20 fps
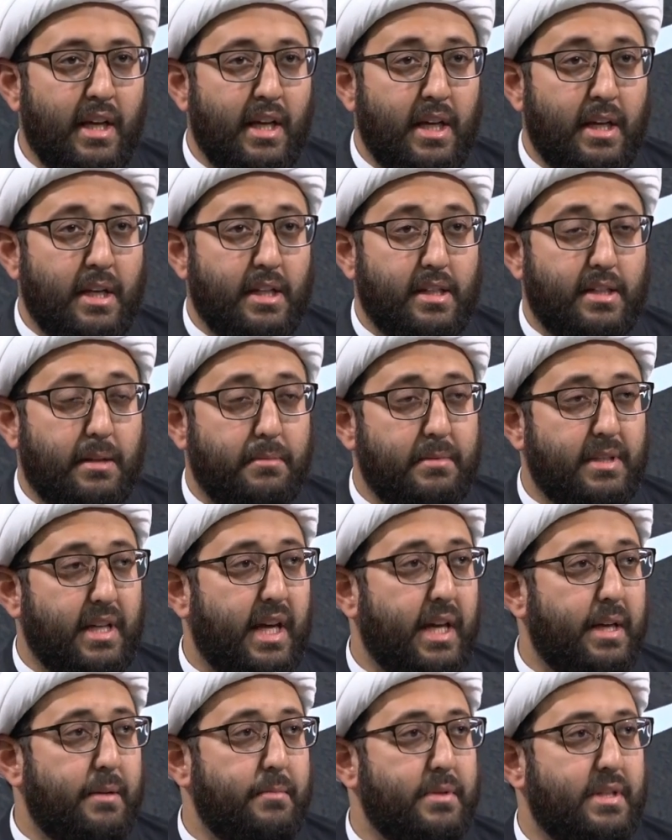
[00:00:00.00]

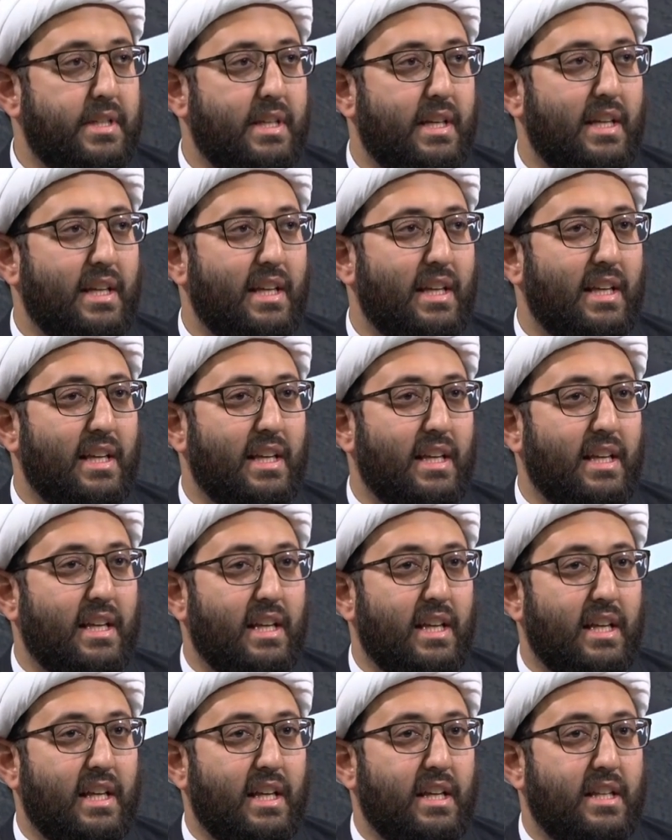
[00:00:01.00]
Sometimes
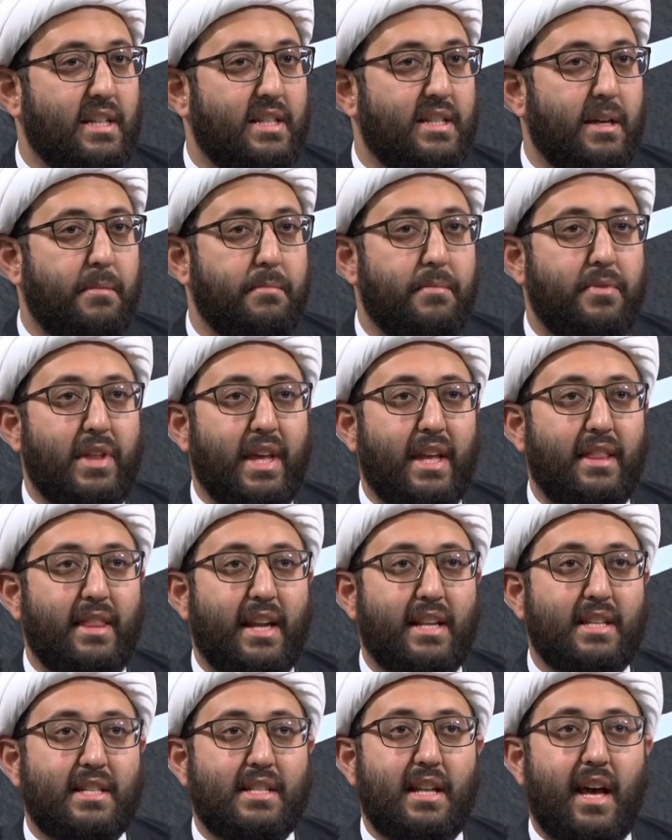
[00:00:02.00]
something that
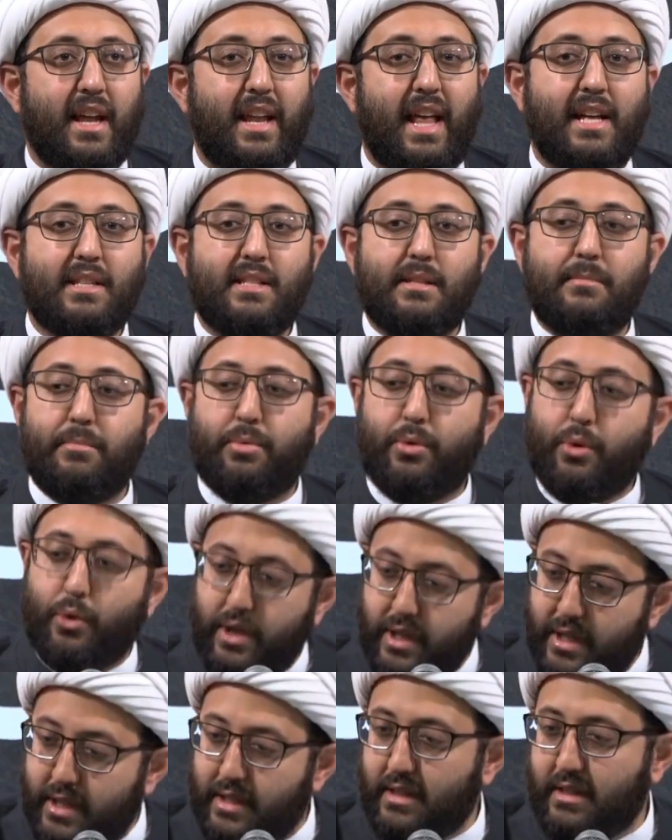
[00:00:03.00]
is not as
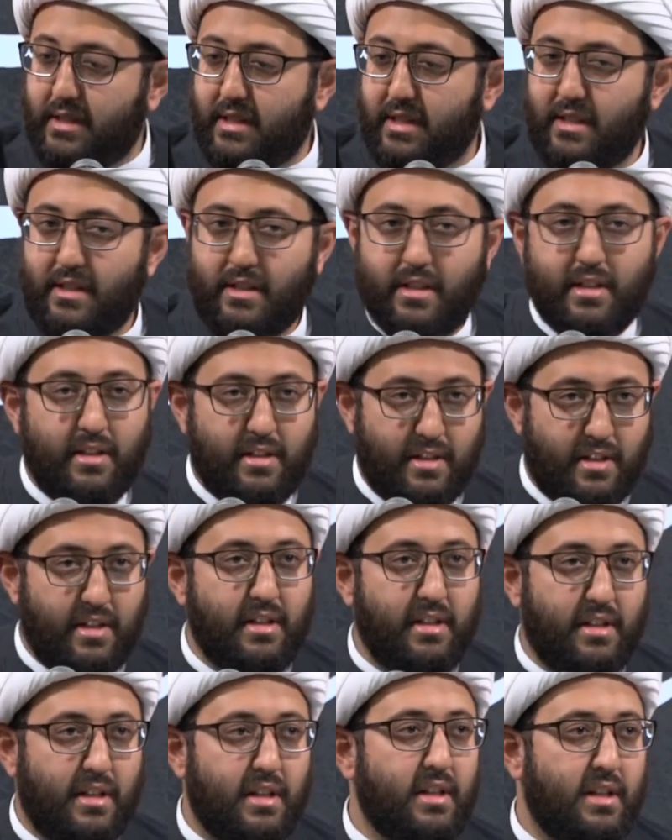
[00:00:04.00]
important
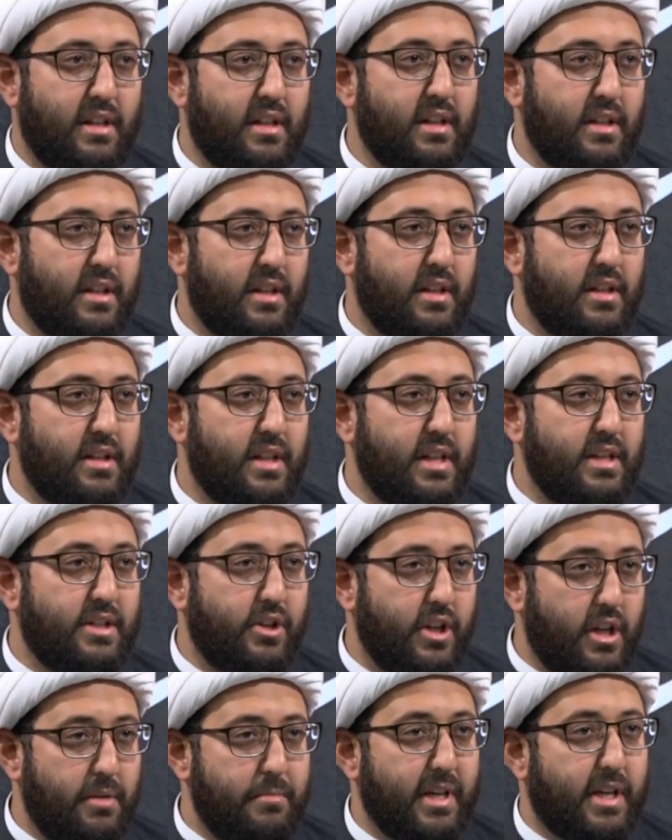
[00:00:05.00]
is
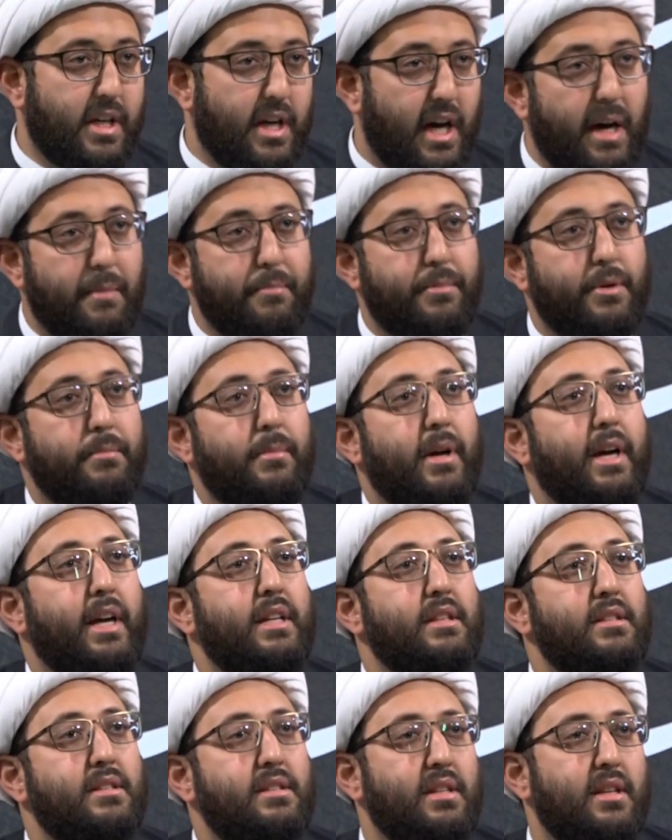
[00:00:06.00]
going to be
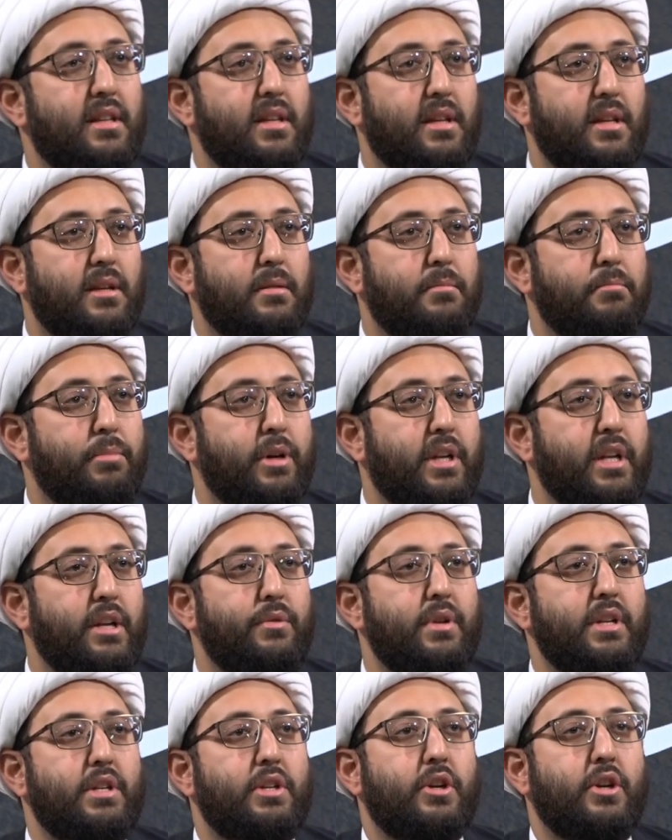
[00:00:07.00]
compromised, but in
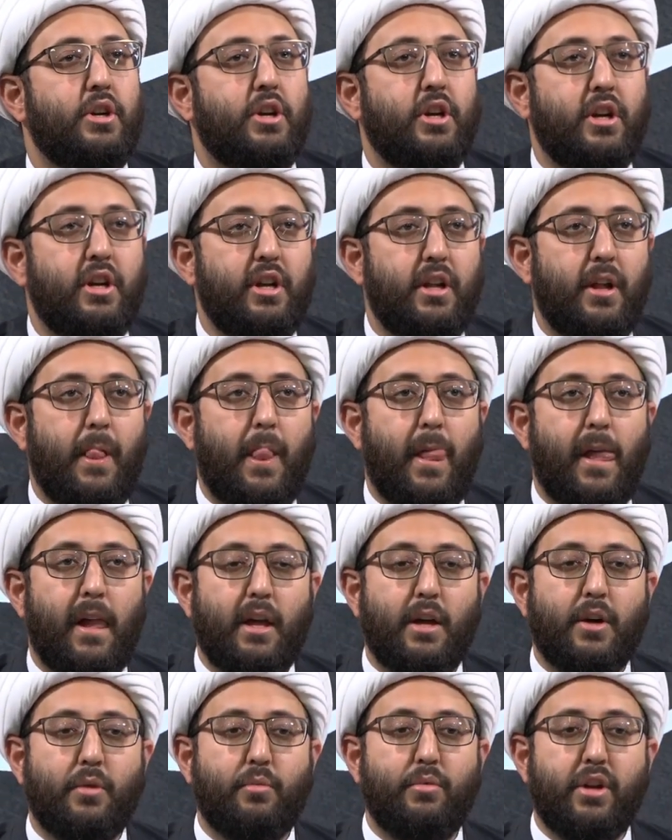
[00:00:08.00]
return,
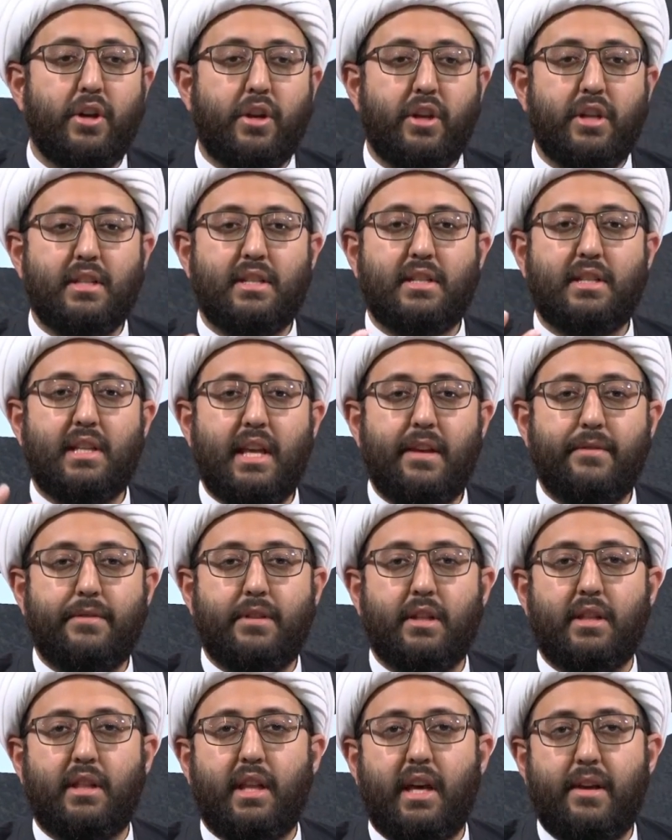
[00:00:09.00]
we are going to save the
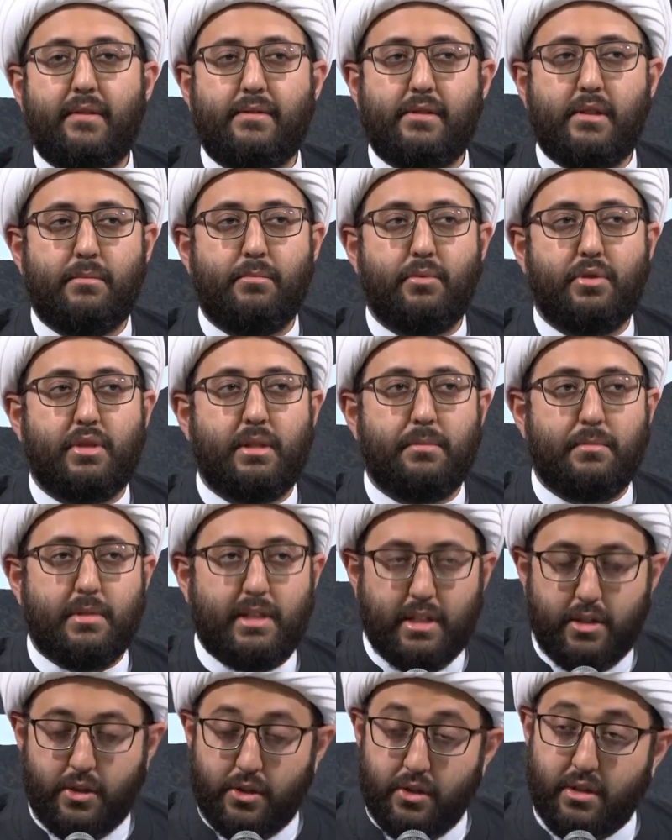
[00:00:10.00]
lives of the Muslims.
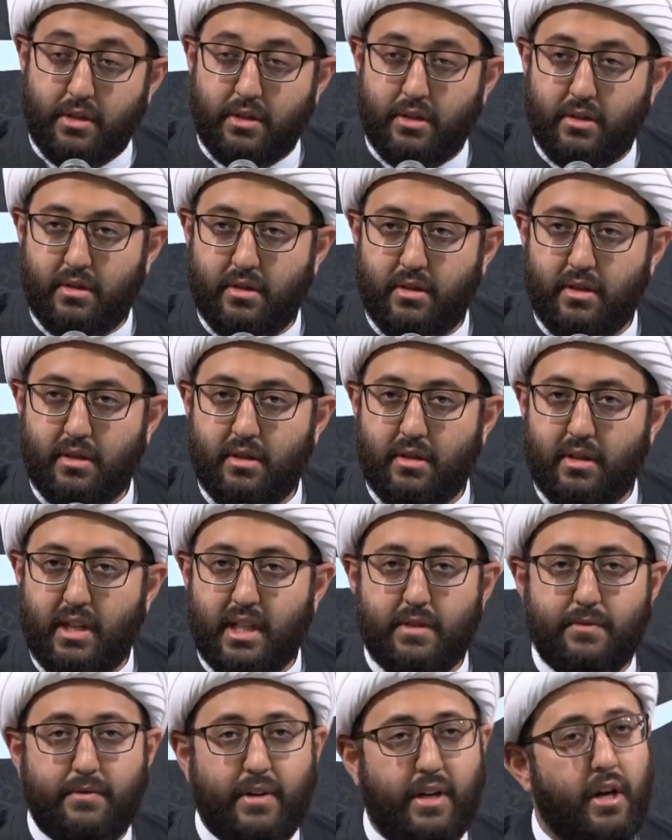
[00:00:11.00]
That's good. That's
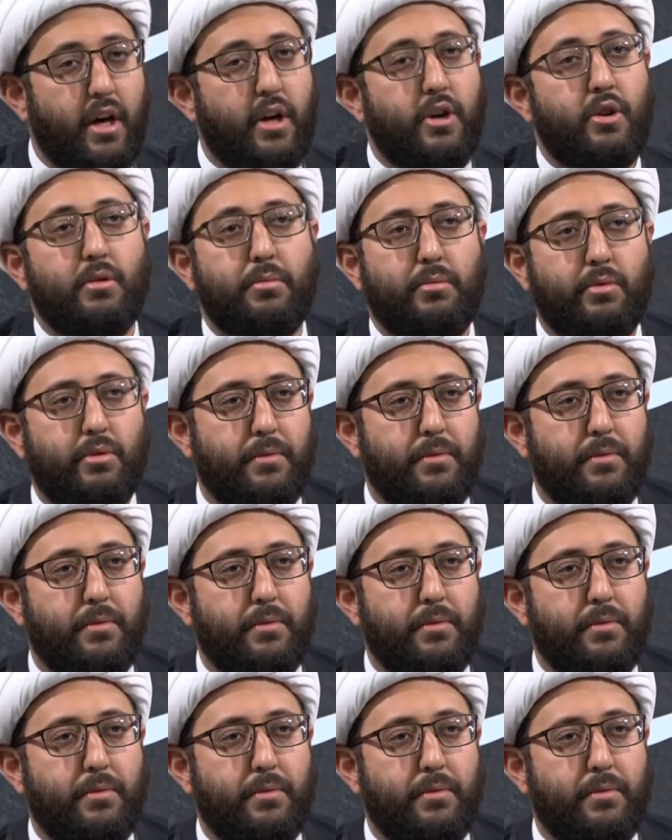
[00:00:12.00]
very honorable.